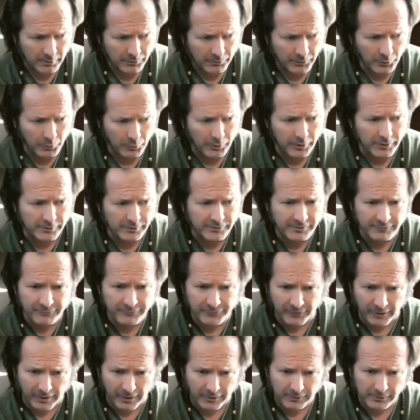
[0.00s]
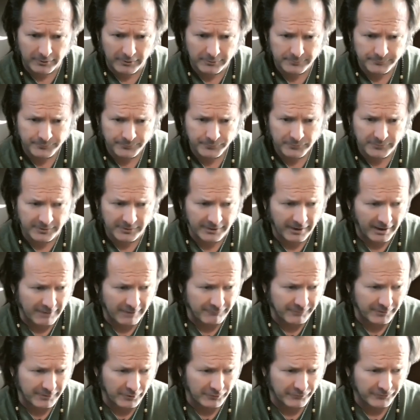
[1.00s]
The word divoc
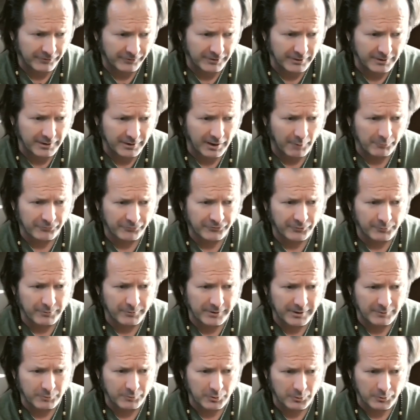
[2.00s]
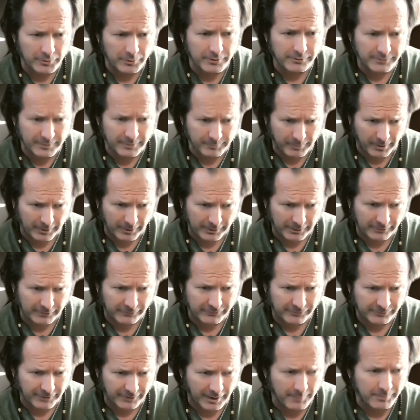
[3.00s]
D-I-V-O-C, comes from the Hebrew word dybbuk. It
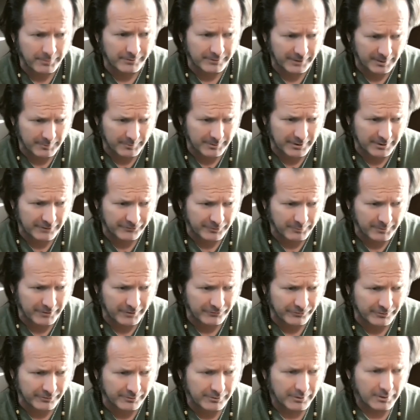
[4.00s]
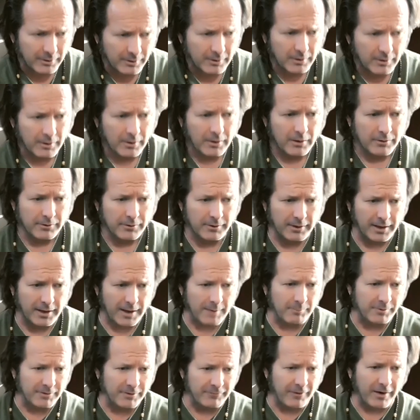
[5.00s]
is a type of demon, as I mentioned. The
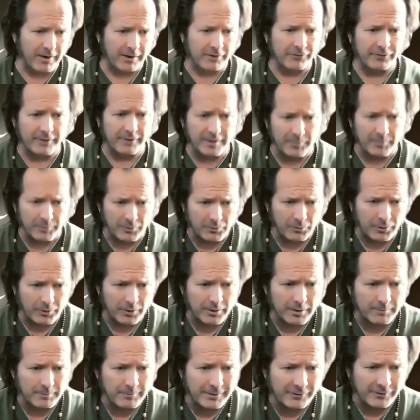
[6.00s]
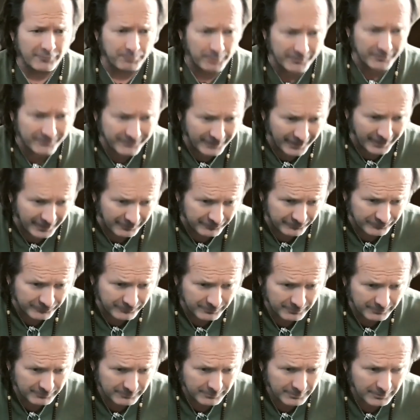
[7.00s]
name dybbuk is a Hebrew word. It means possessed.
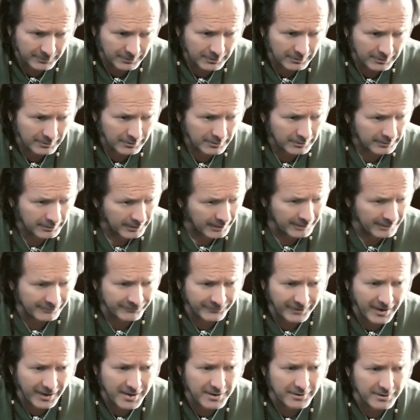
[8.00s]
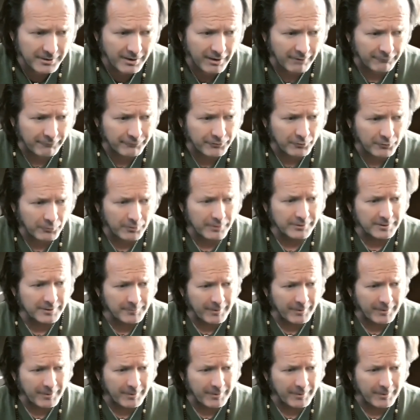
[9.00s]
Can't say it enough. The word